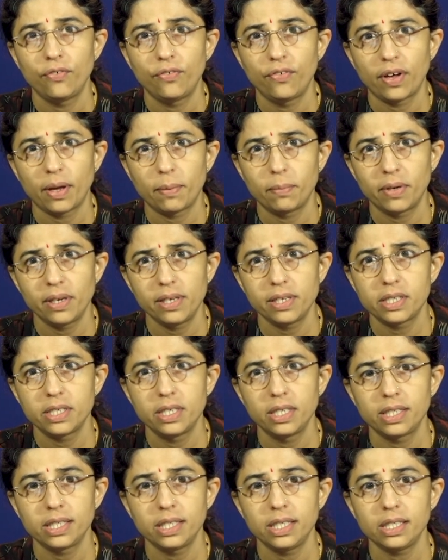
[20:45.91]
Fabry's
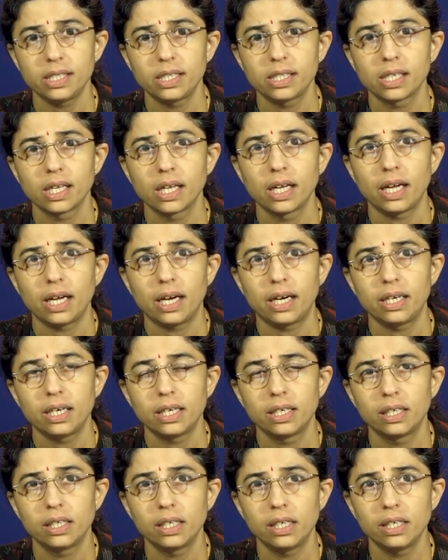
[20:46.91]
disease
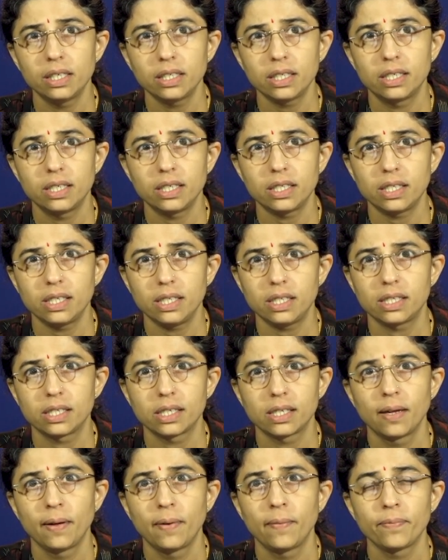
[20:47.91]
and Hurler's
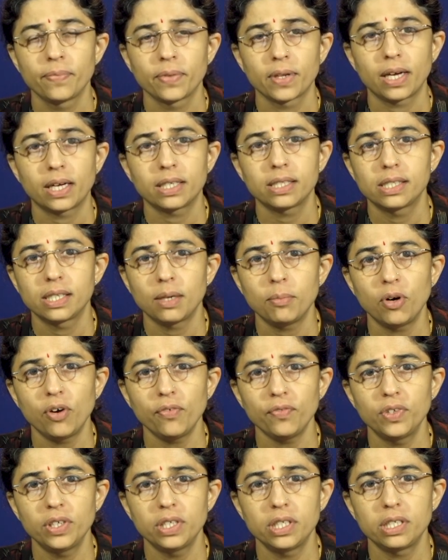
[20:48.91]
disease are some
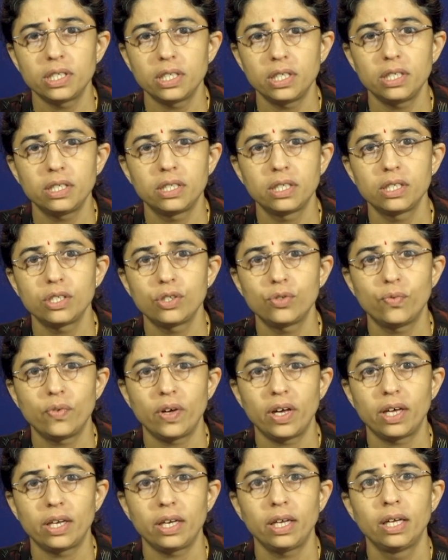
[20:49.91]
of the diseases
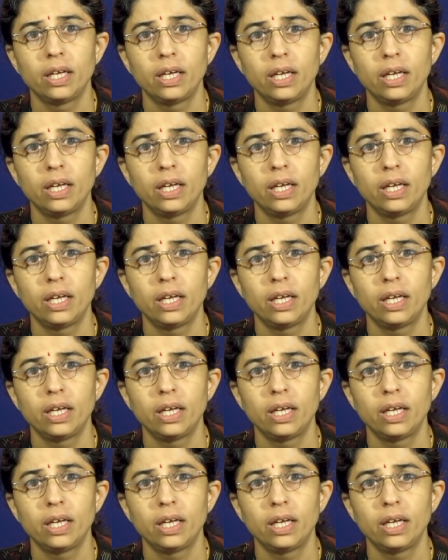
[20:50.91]
where